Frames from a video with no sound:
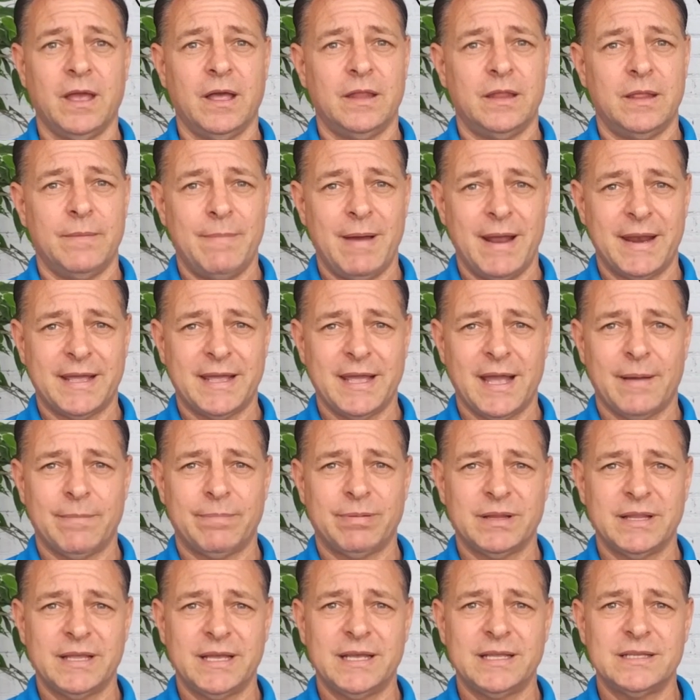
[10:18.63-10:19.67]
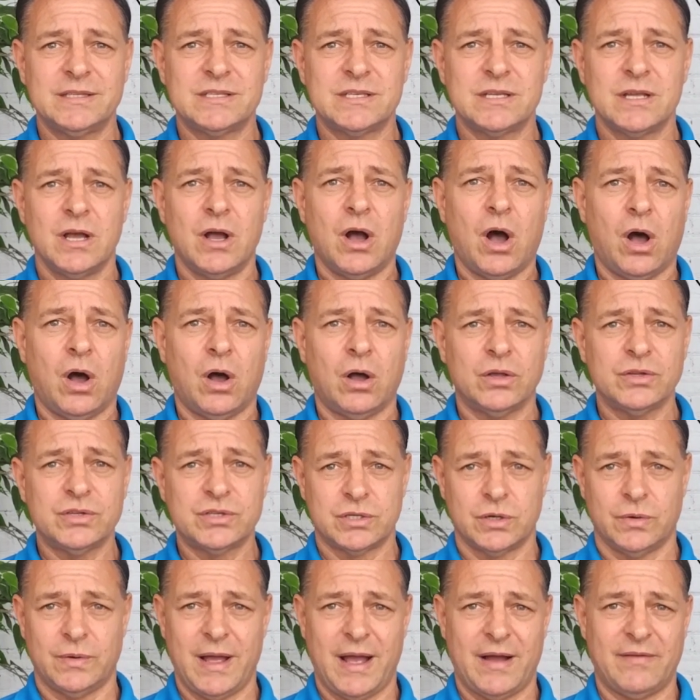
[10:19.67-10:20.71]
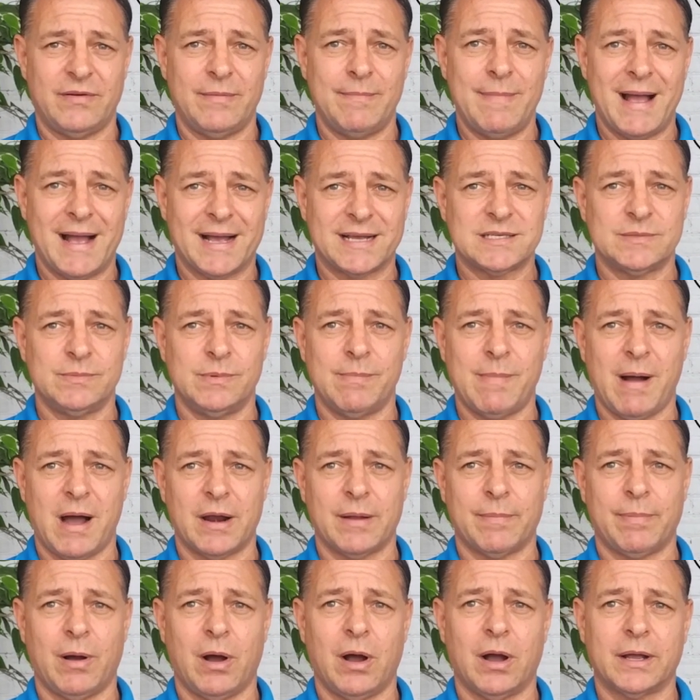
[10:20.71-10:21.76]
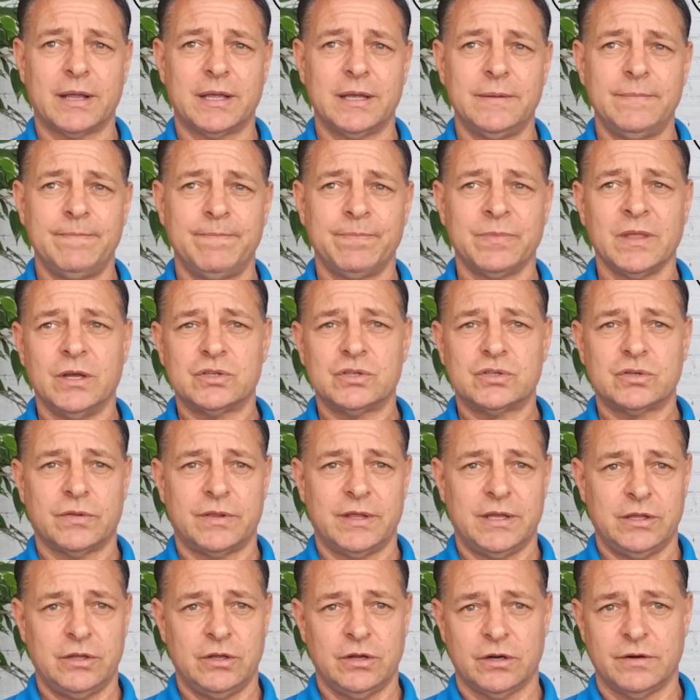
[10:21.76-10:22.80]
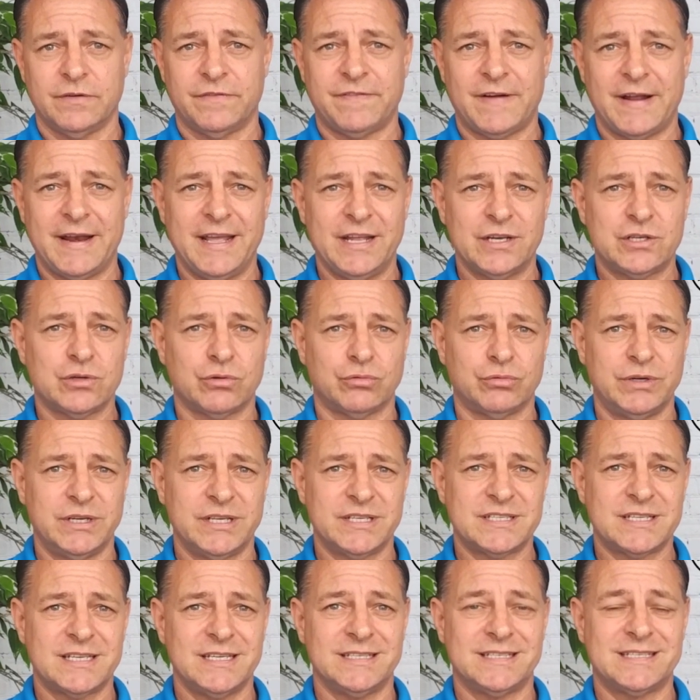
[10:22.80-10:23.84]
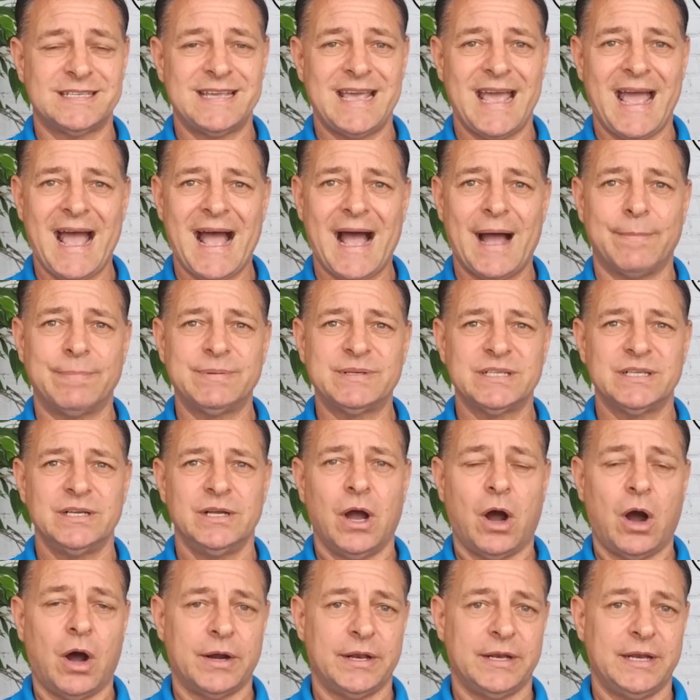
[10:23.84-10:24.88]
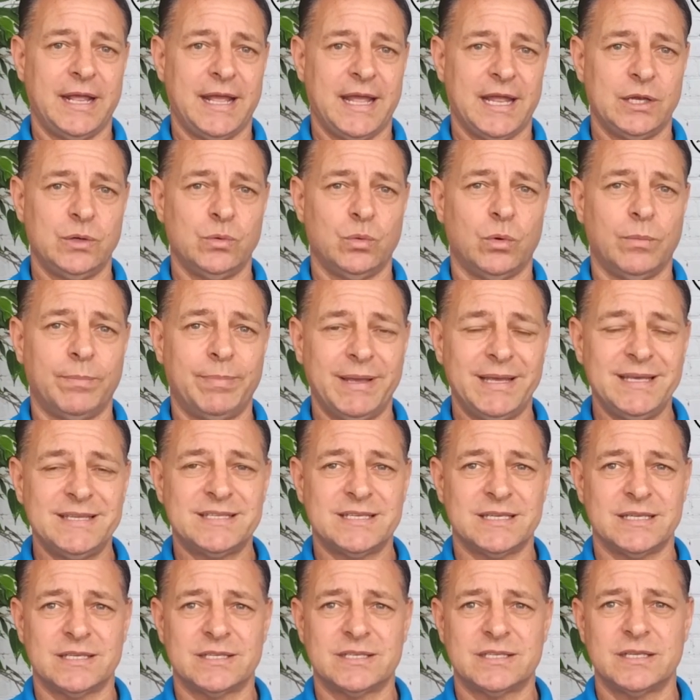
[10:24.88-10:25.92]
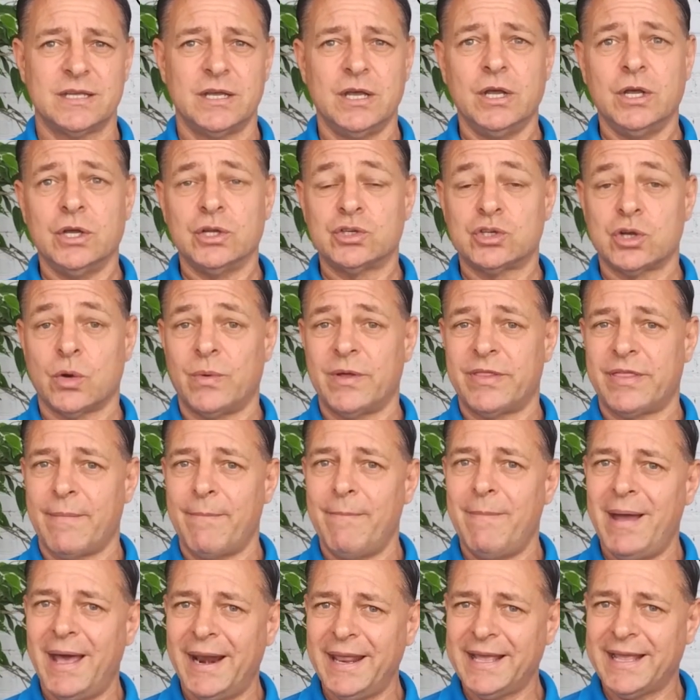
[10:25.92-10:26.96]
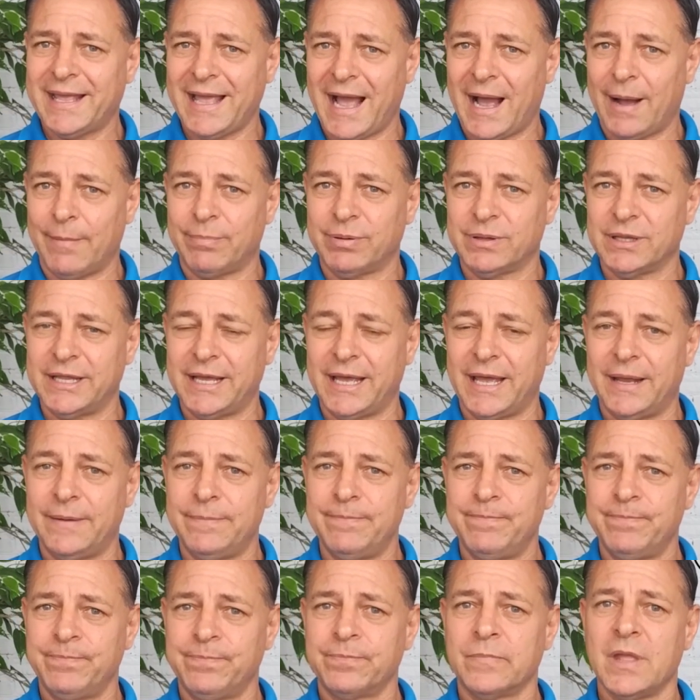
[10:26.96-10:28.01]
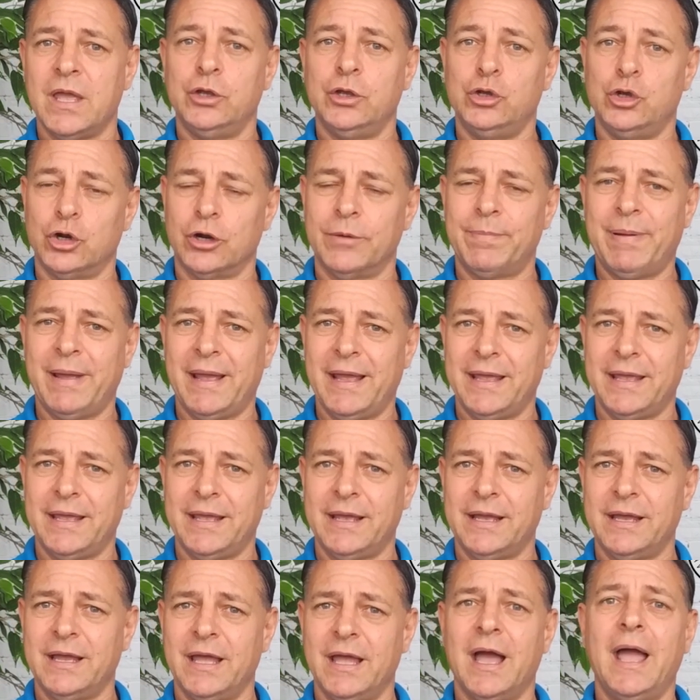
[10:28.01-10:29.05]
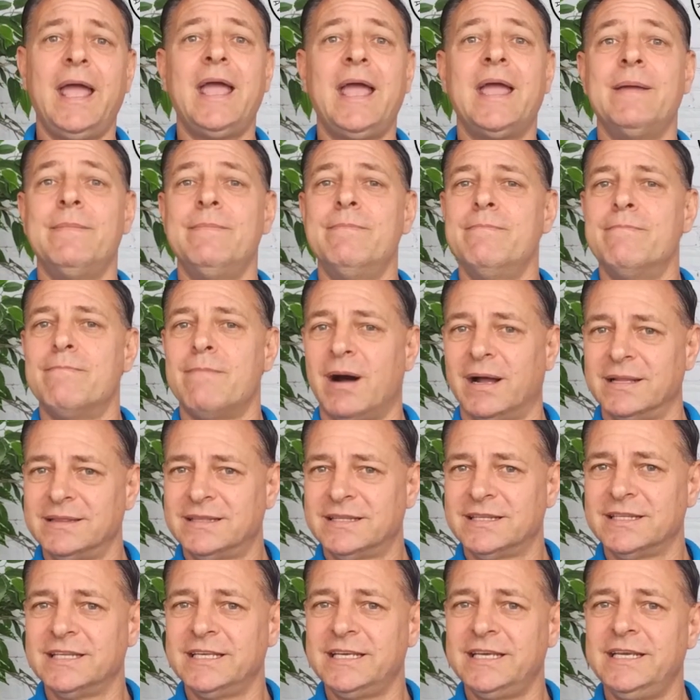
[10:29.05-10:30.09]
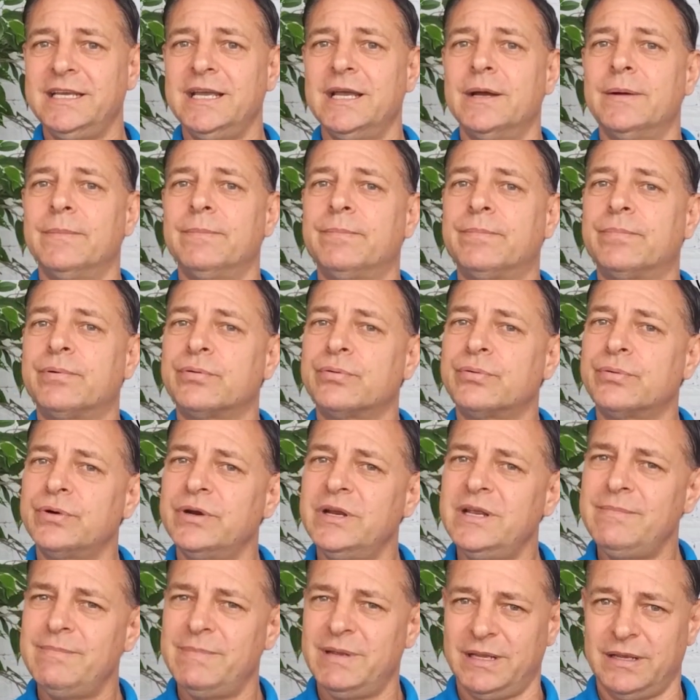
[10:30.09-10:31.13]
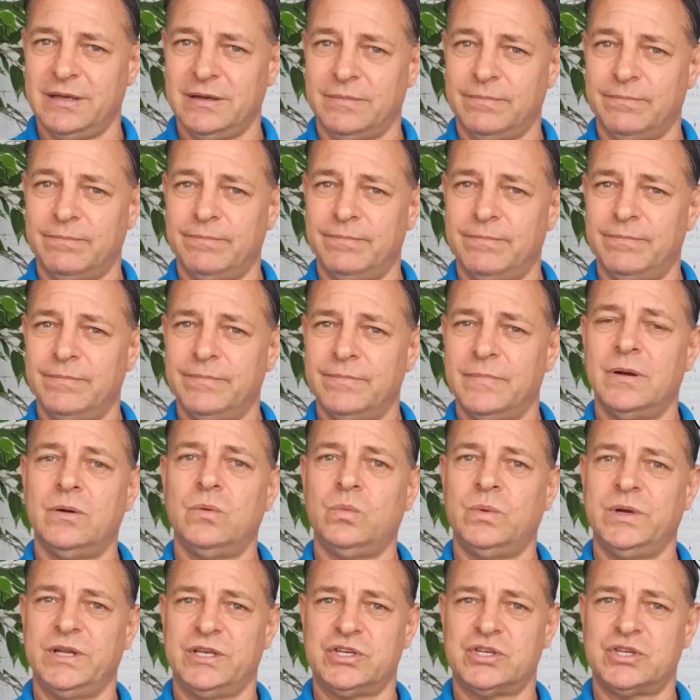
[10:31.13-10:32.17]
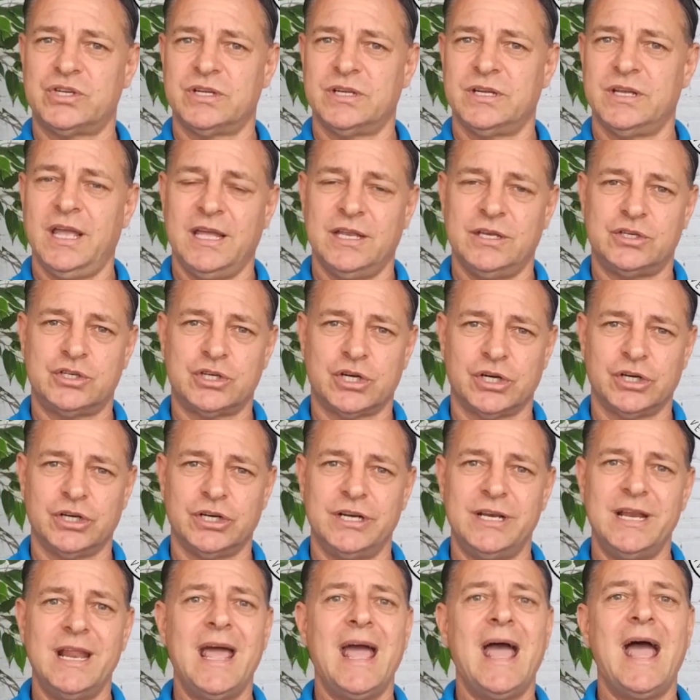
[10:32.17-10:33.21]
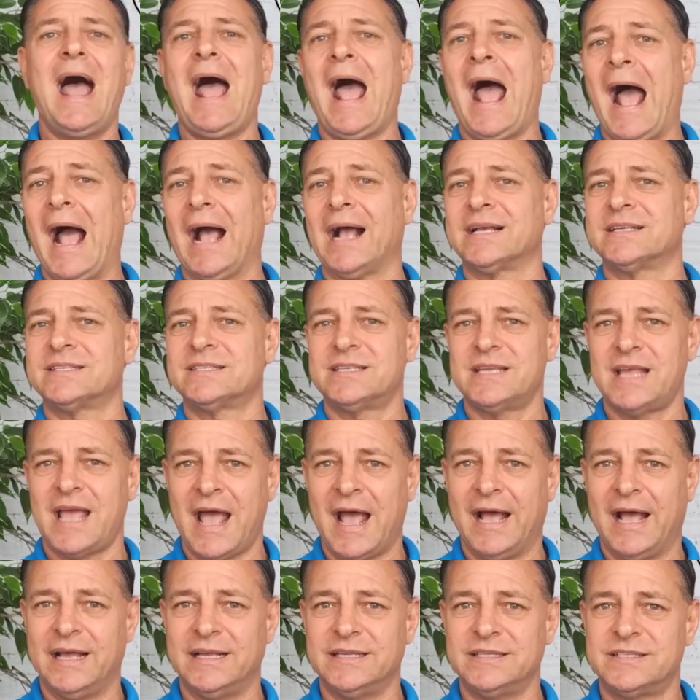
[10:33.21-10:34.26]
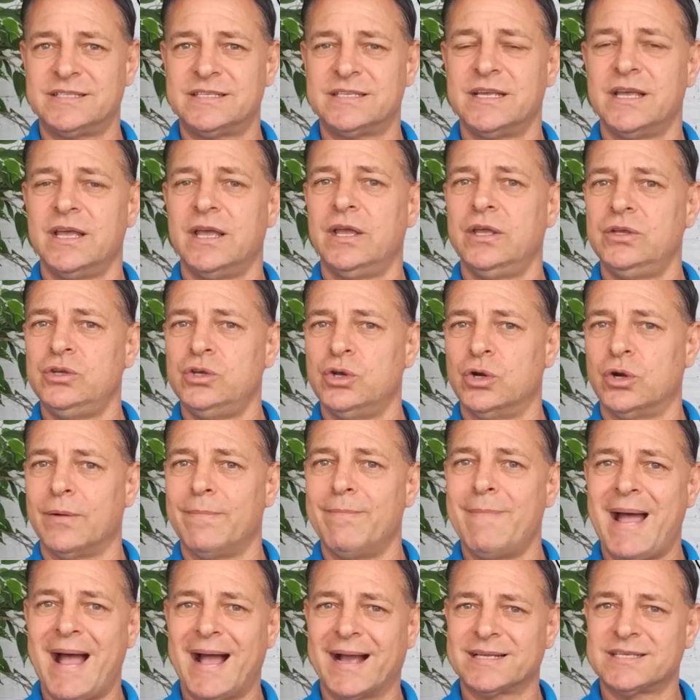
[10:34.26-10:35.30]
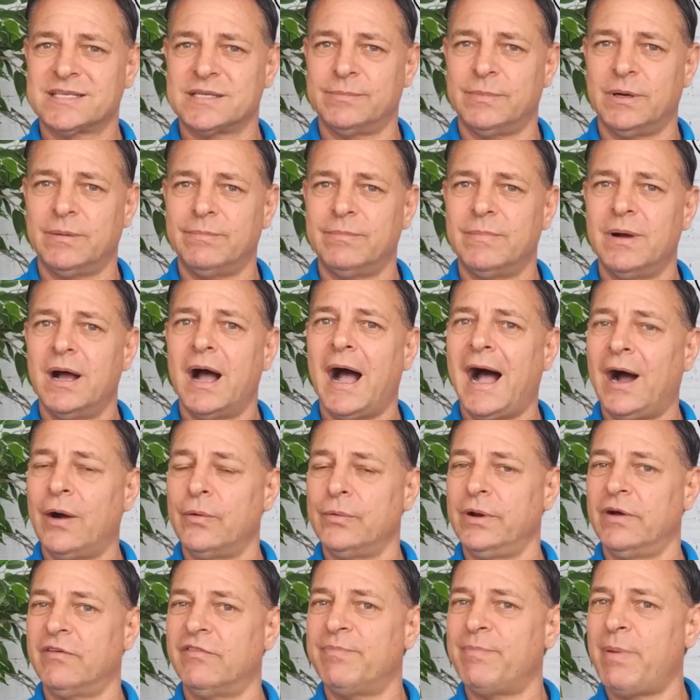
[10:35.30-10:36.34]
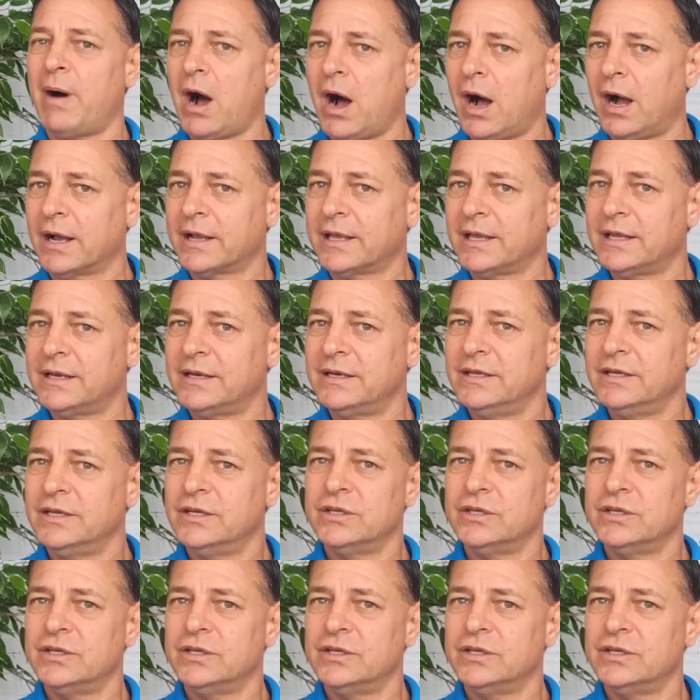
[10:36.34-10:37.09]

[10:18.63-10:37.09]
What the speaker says: The Medigap plans also have a maximum out of pocket so that your financial risk is capped on an annual basis. So with a Medigap plan, you're paying a monthly premium, which in turn acts as your maximum out of pocket.